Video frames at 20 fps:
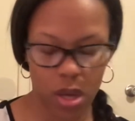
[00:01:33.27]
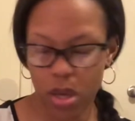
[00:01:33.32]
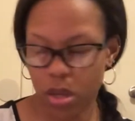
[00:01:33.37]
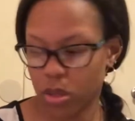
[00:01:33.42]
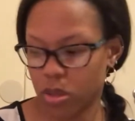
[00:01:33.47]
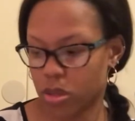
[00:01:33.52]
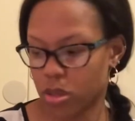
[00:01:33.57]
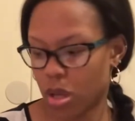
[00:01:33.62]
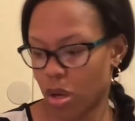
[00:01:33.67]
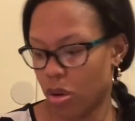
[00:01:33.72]

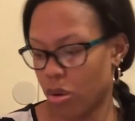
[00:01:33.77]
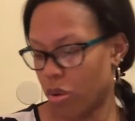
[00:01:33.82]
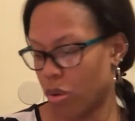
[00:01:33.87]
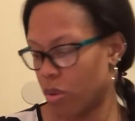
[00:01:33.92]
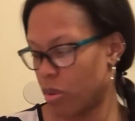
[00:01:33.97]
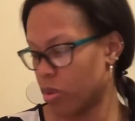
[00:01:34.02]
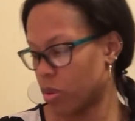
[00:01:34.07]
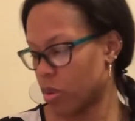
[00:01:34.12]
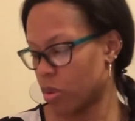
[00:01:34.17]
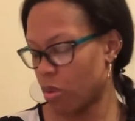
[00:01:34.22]
So
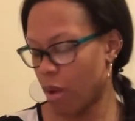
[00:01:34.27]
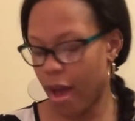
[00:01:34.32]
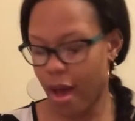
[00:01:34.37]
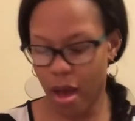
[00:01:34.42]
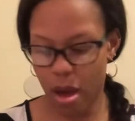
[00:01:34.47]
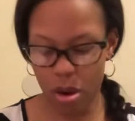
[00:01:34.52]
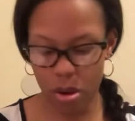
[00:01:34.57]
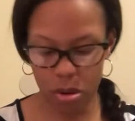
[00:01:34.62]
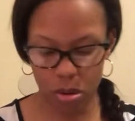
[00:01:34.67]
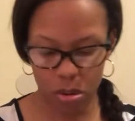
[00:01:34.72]

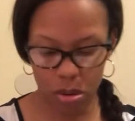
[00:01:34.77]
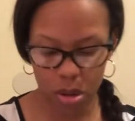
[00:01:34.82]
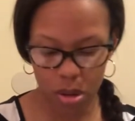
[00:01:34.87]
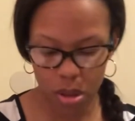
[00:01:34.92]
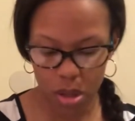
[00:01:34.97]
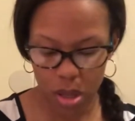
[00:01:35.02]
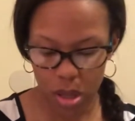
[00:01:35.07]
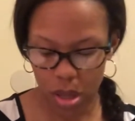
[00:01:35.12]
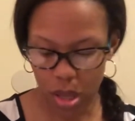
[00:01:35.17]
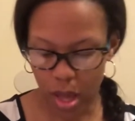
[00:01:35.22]
throughout,
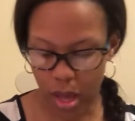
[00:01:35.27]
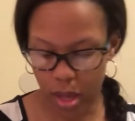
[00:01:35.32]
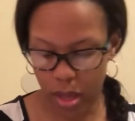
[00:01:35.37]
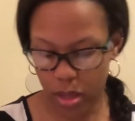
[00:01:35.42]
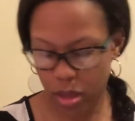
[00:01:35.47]
like